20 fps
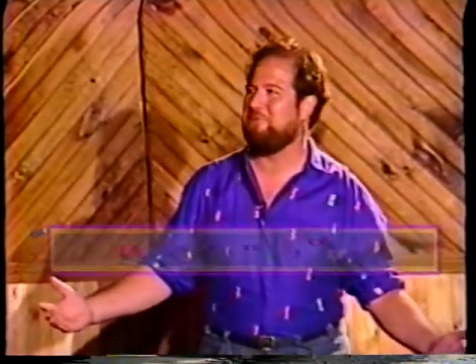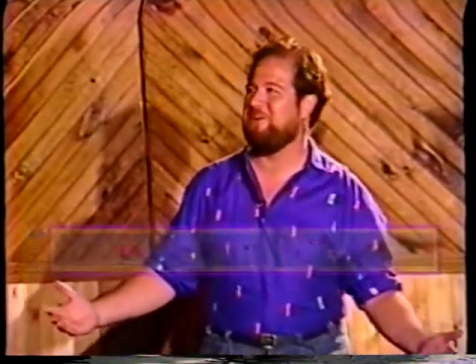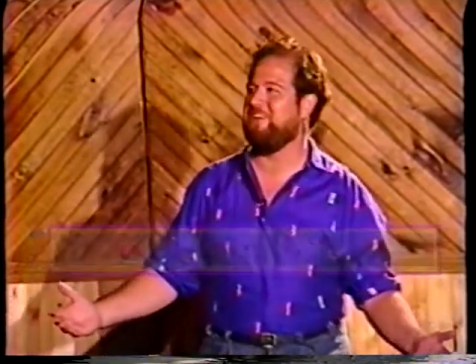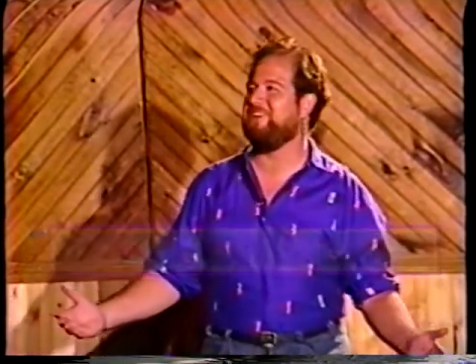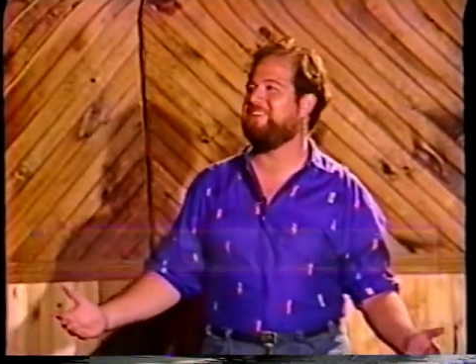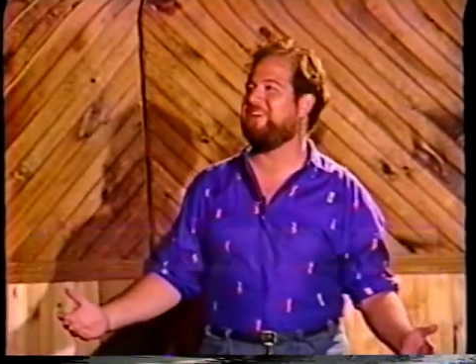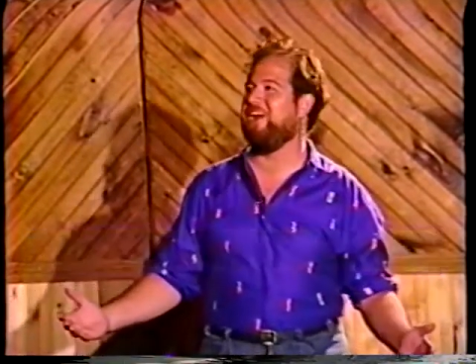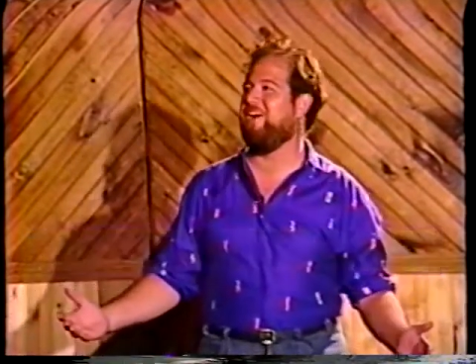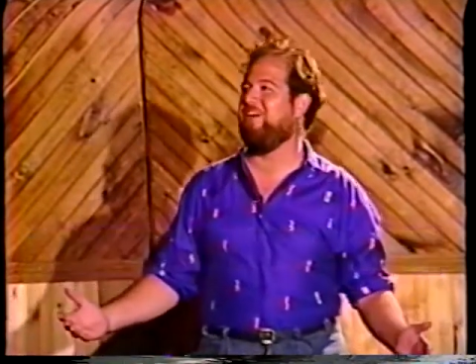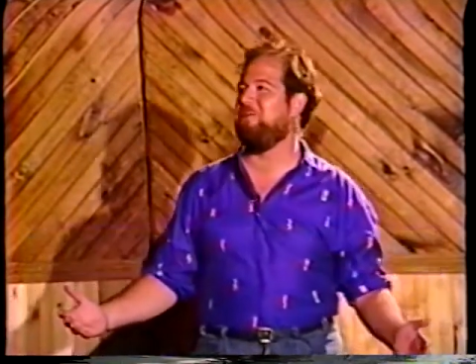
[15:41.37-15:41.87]

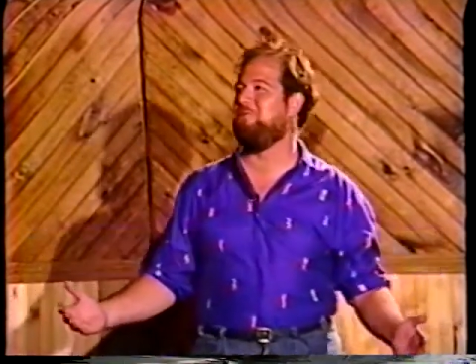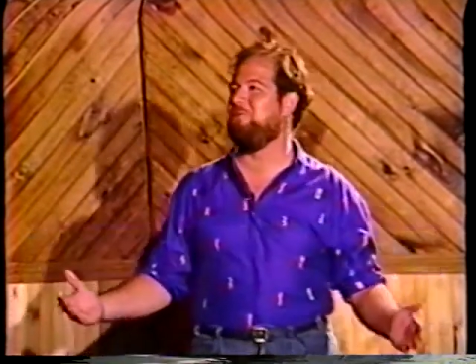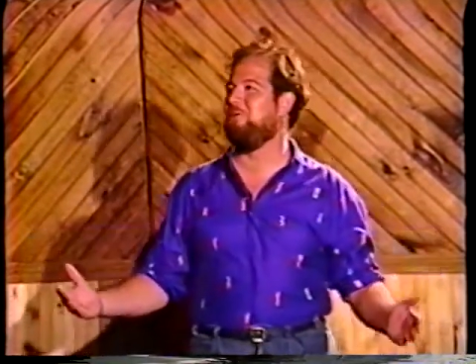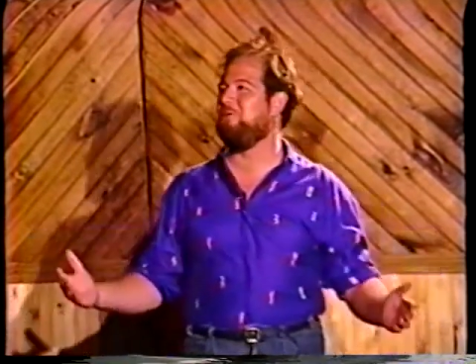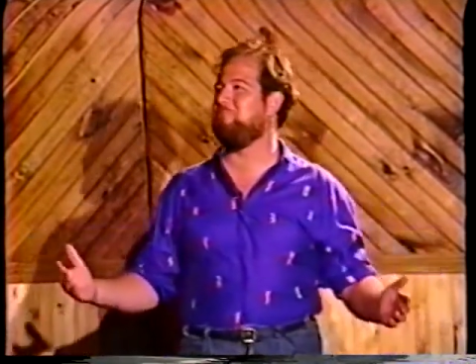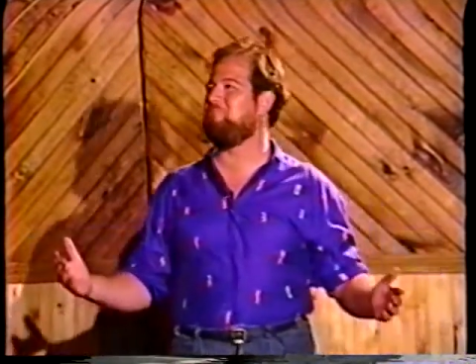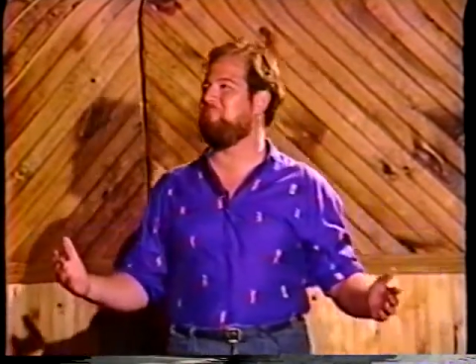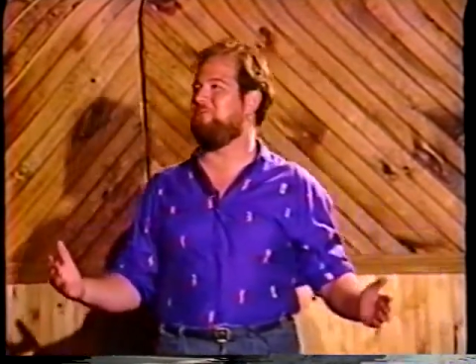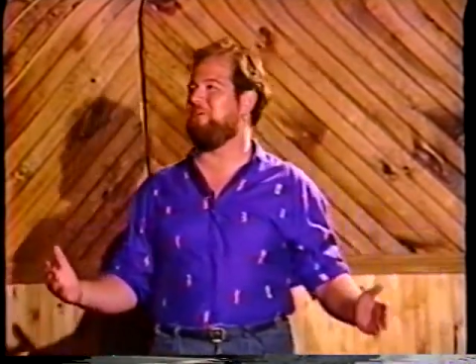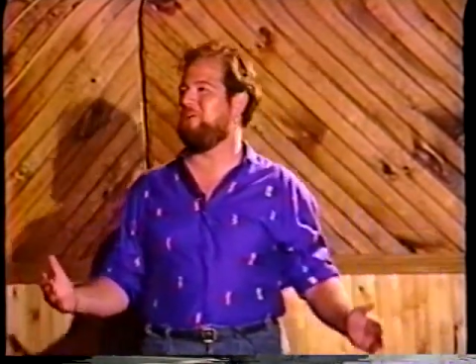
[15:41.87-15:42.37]
pretty
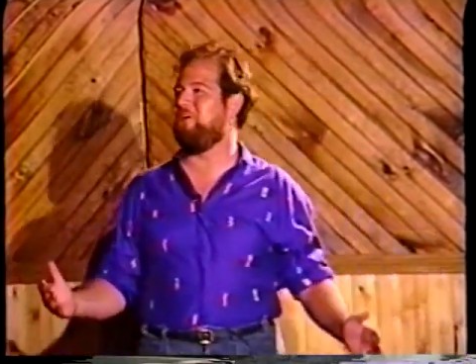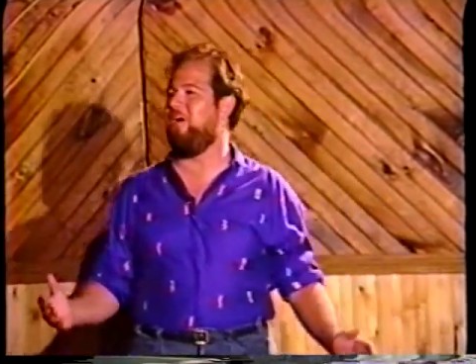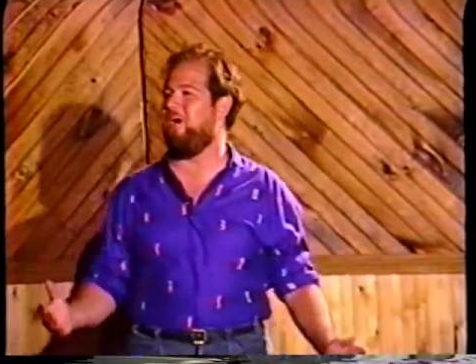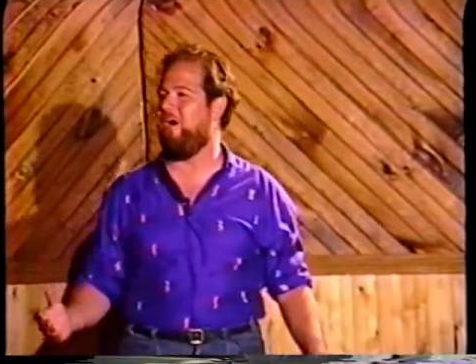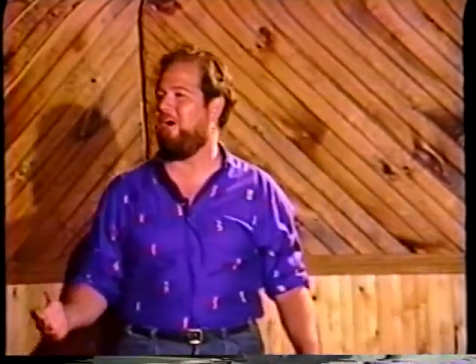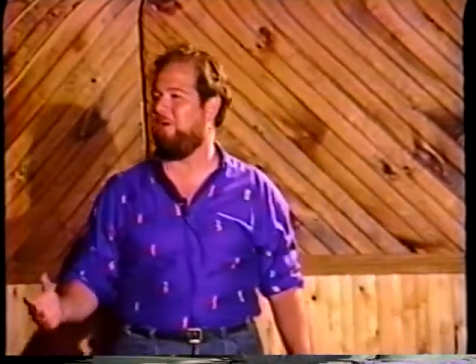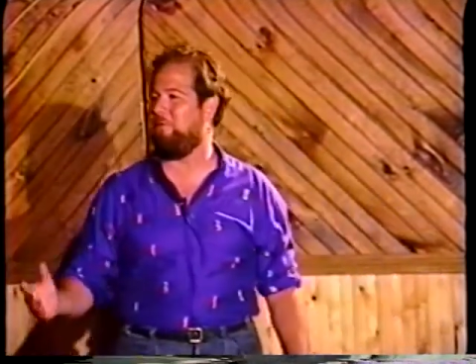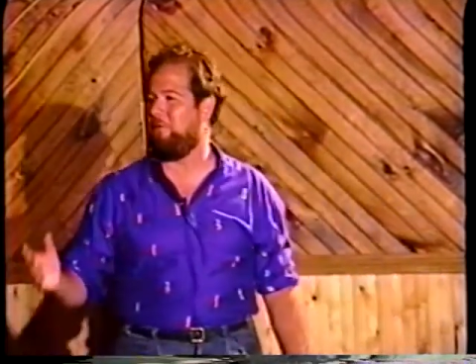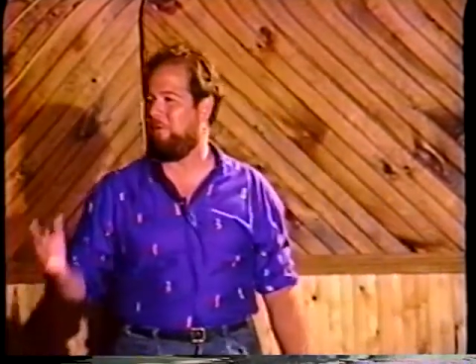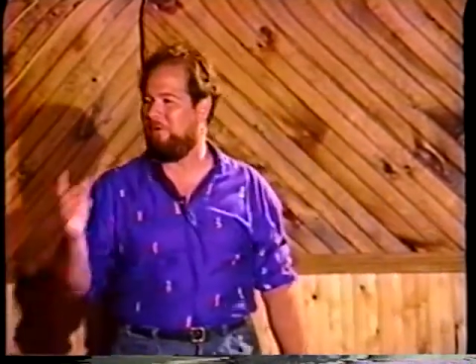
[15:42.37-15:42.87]
terrible, pretty
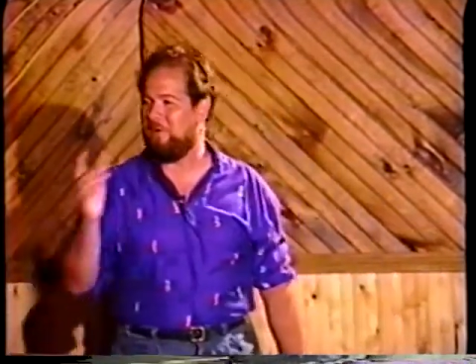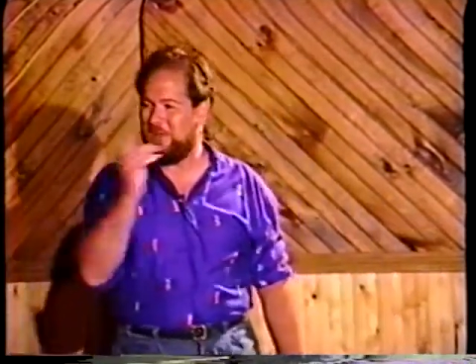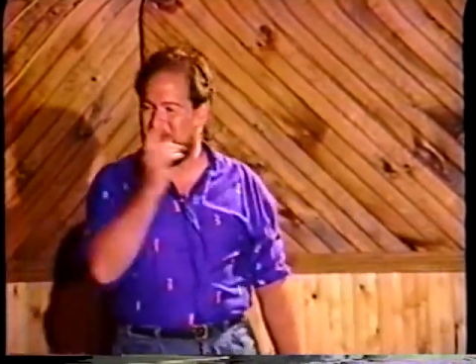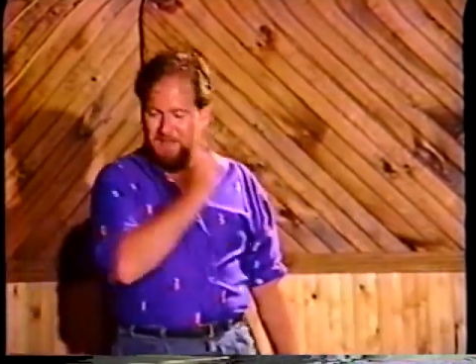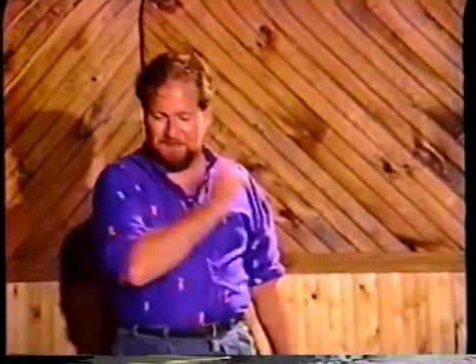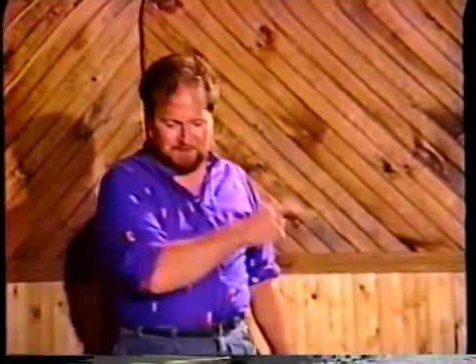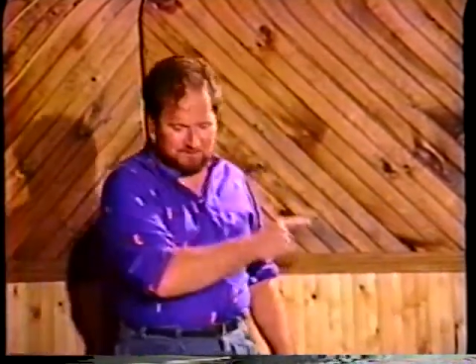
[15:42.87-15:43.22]
horrible.